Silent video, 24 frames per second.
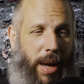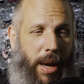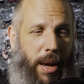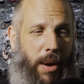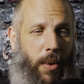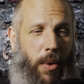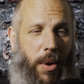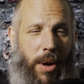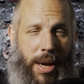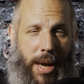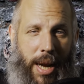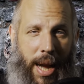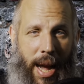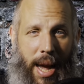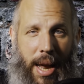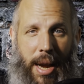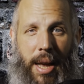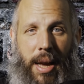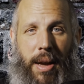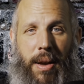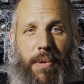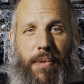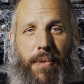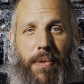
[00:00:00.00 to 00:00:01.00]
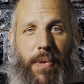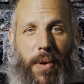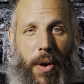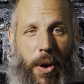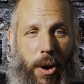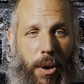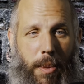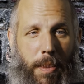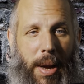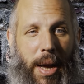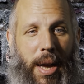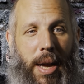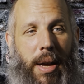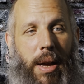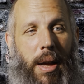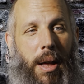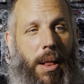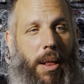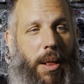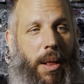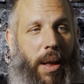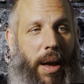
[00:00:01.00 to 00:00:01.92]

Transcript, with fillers: an organic farming,